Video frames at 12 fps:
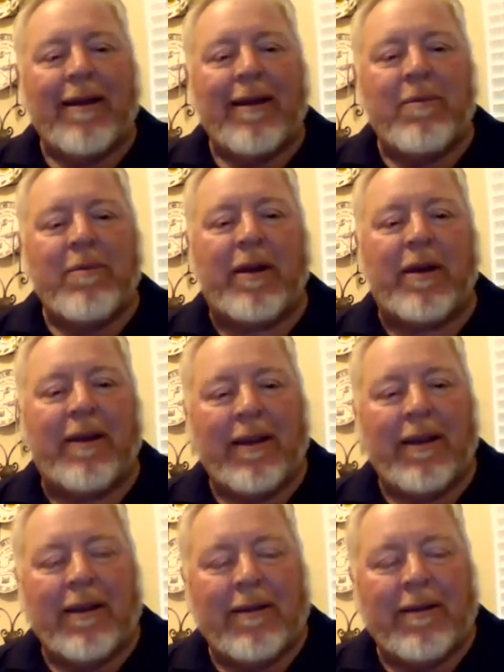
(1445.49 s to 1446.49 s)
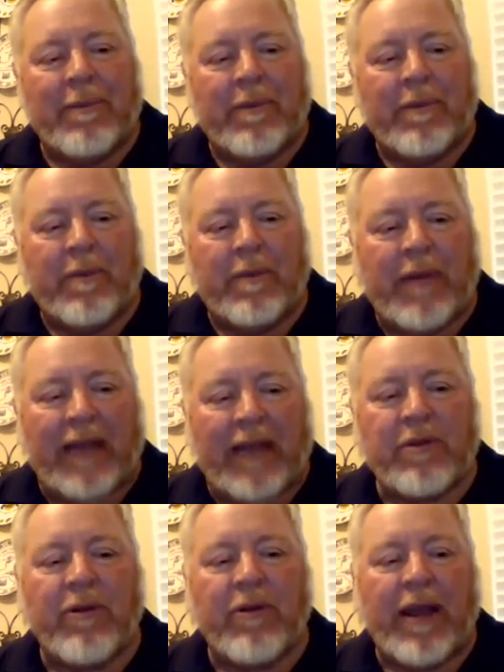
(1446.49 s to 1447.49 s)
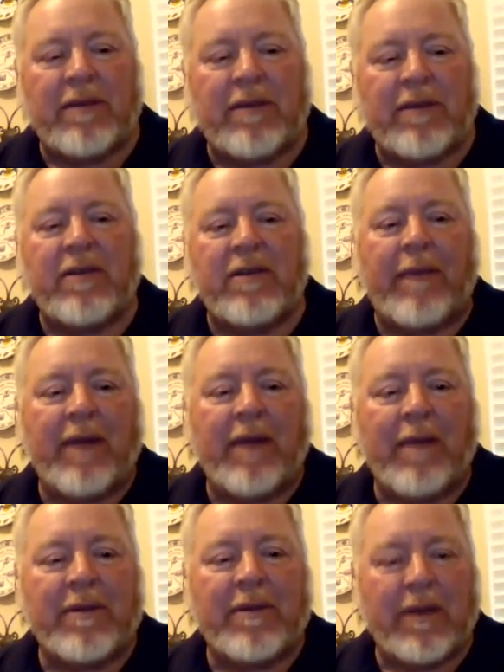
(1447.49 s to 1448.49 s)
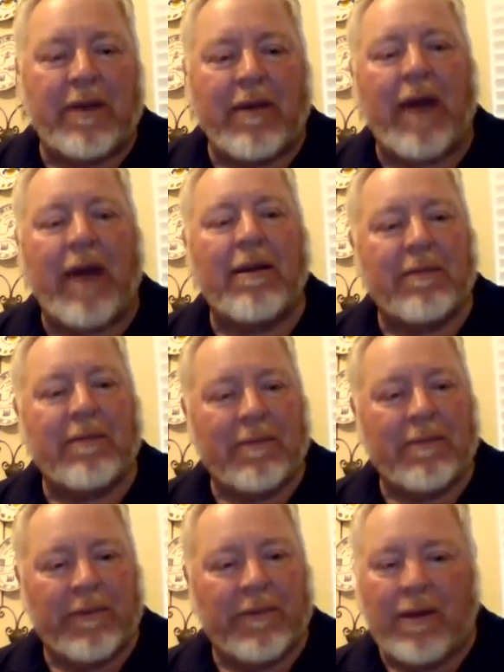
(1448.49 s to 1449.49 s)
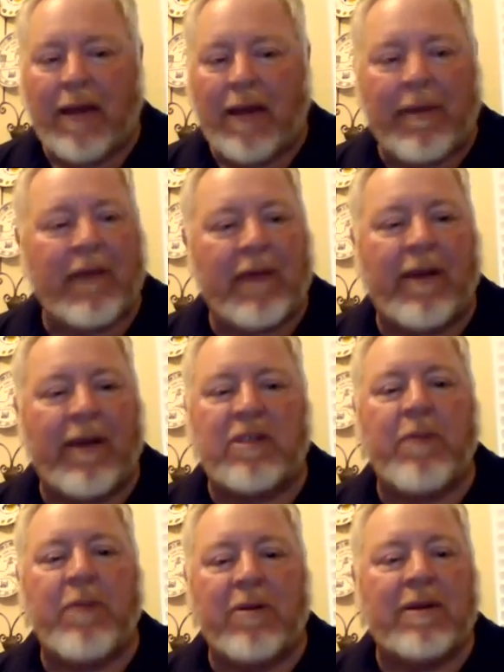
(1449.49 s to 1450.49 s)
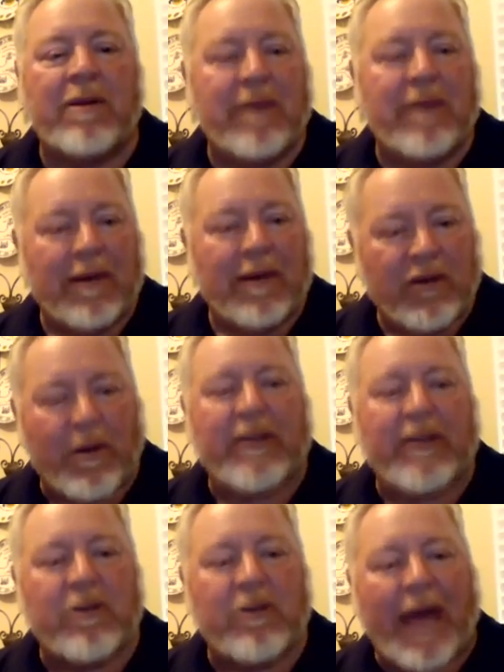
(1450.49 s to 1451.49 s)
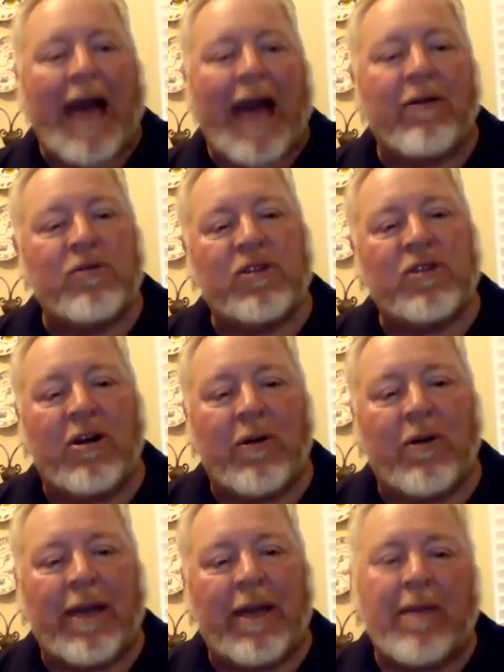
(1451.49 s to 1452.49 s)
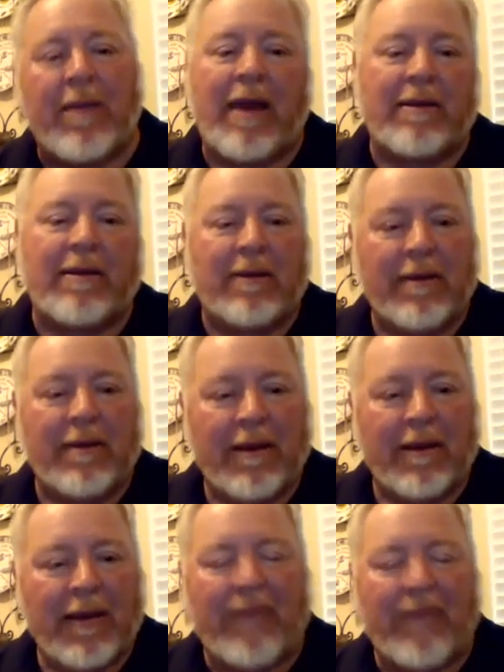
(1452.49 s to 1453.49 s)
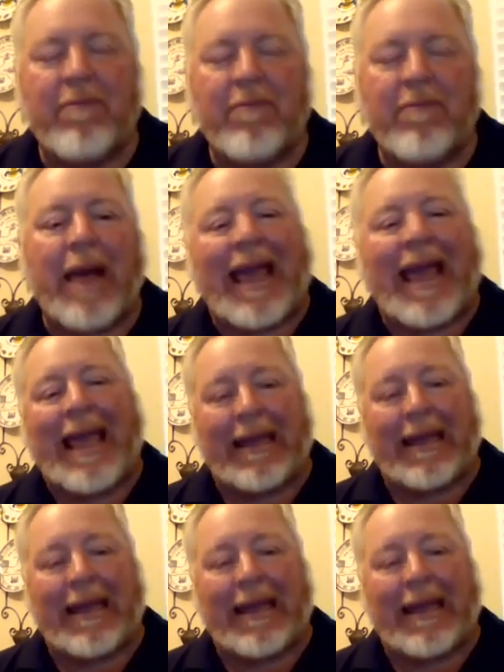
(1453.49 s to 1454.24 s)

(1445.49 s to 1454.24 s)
But that's where Granges have stepped up and said, okay, how many Granges posted directions on how to sew a mask, even by hand,